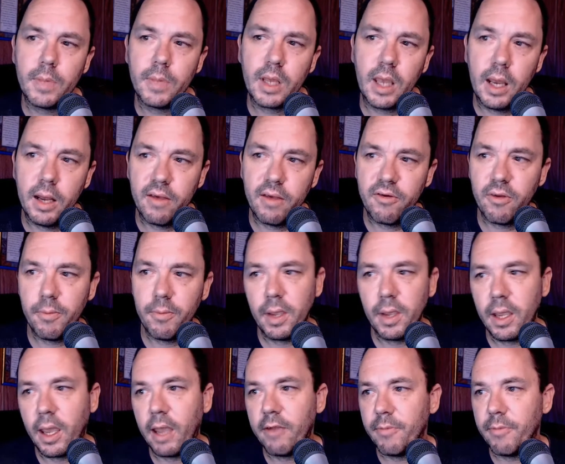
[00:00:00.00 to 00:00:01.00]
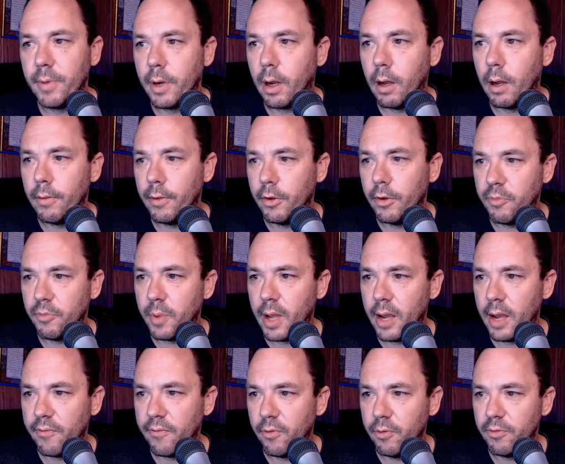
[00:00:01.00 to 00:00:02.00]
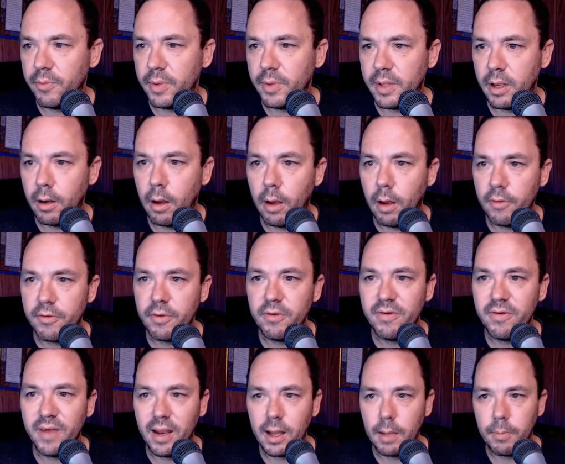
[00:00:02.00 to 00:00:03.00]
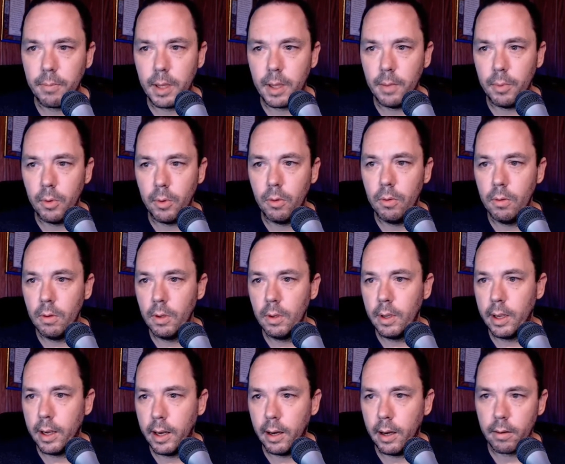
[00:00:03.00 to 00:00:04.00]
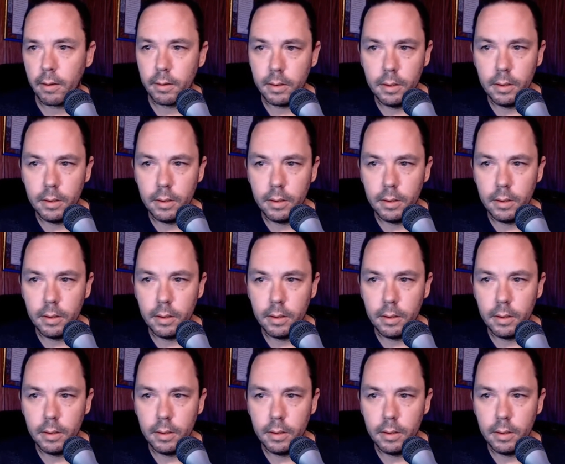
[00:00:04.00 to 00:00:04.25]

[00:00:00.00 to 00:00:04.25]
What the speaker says: getting some engagement on those platforms, but then also setting people here.